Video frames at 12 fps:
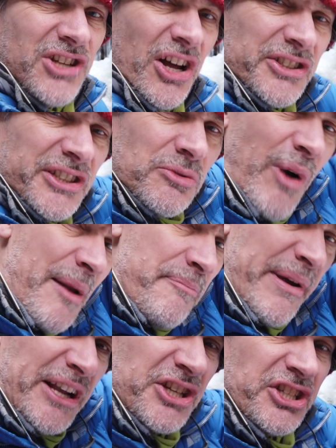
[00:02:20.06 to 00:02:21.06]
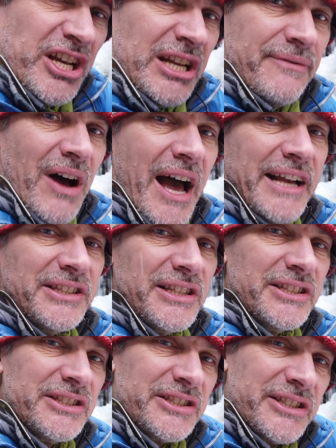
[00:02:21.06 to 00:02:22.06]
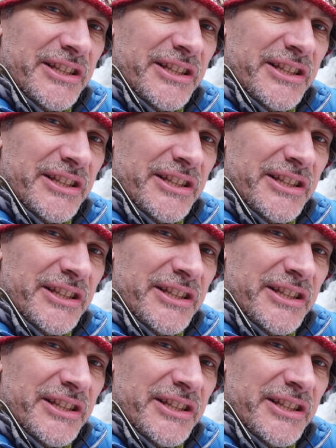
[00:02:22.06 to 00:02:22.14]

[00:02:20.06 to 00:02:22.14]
It's not just one big sheet of ice.